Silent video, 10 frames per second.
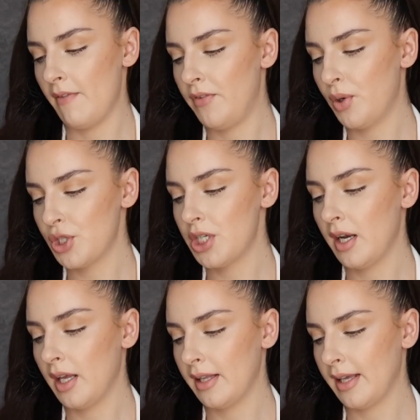
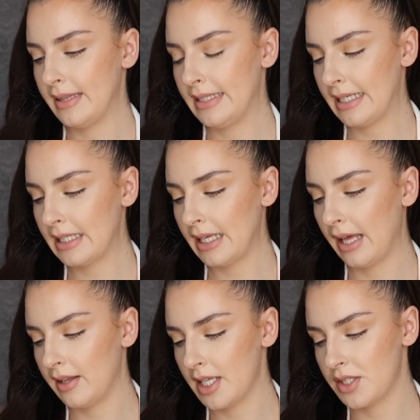Unfortunately, they didn't
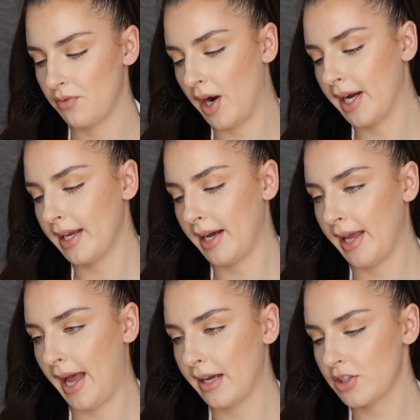get this right. I
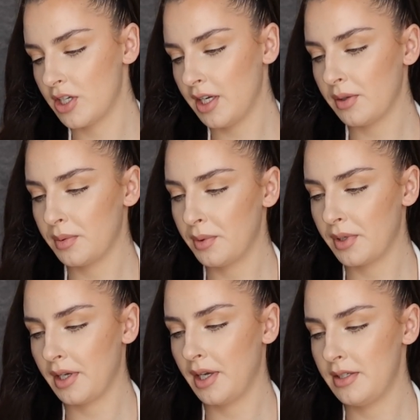actually
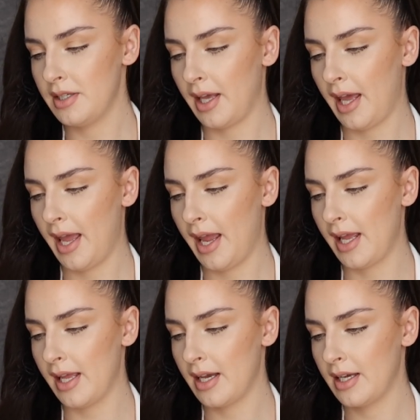ordered
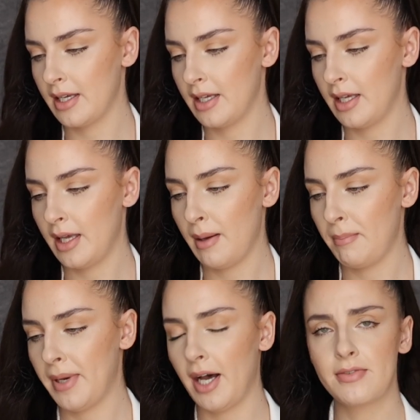a
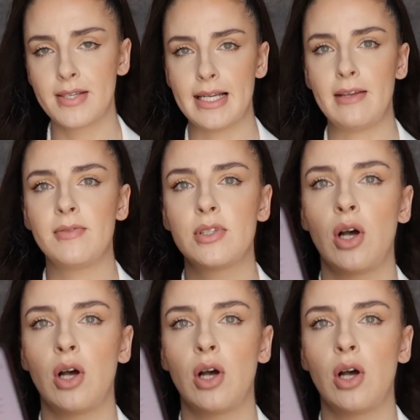puff sleeve